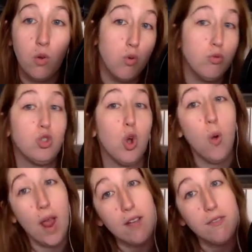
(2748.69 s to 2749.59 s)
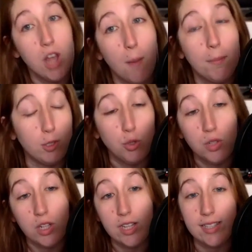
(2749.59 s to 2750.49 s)
who don't have the
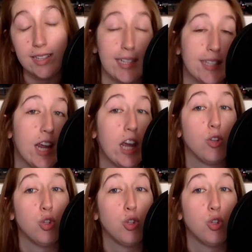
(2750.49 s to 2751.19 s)
opportunity to, let's say,